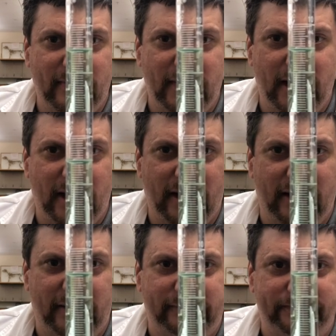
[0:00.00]

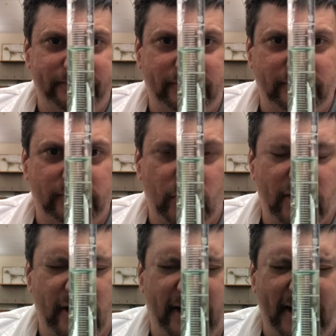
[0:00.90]

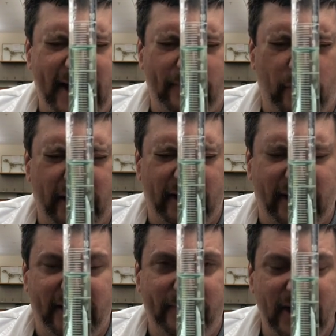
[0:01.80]

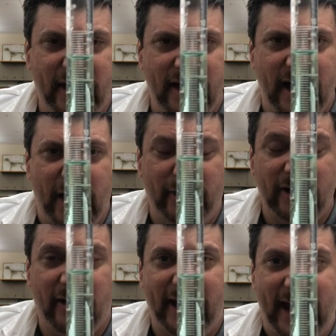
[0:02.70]
8.9. I would
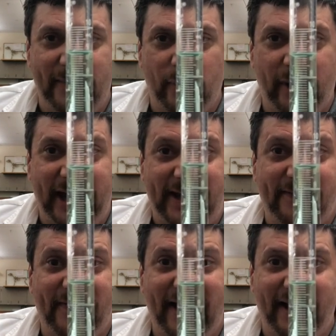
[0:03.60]
call it
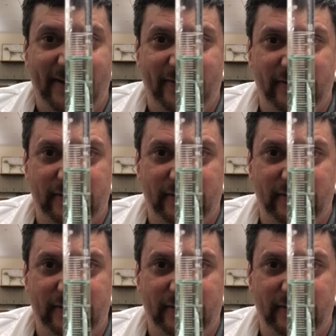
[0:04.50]
8.85.